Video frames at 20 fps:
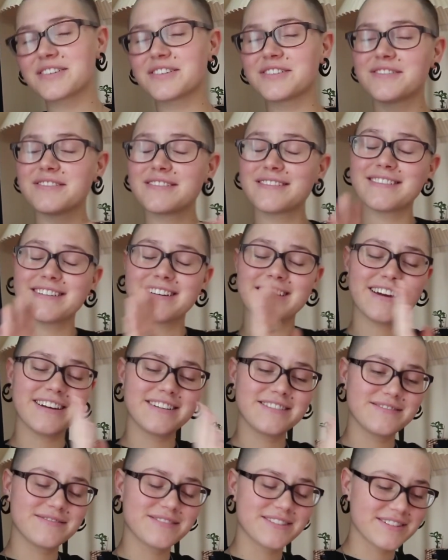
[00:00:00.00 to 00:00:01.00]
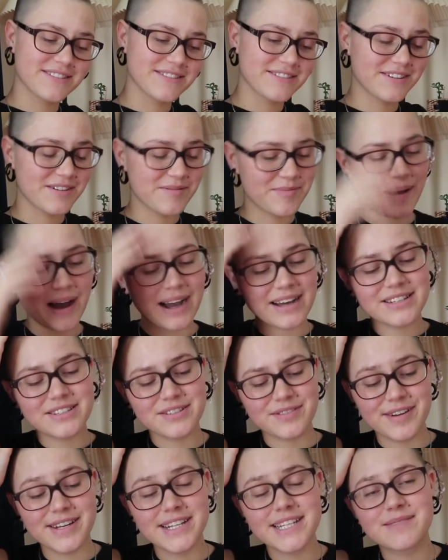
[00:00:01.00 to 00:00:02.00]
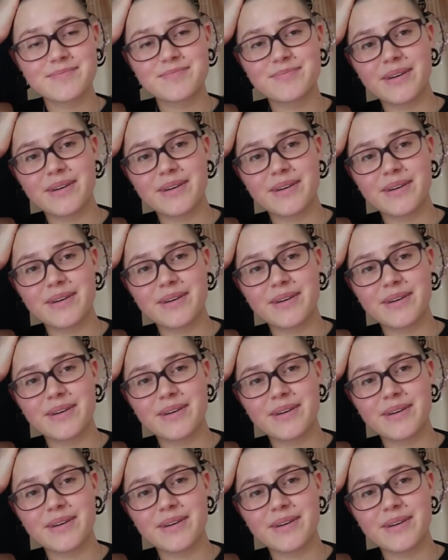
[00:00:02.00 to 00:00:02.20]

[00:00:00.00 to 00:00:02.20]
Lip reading: Who and we're gonna go back to it.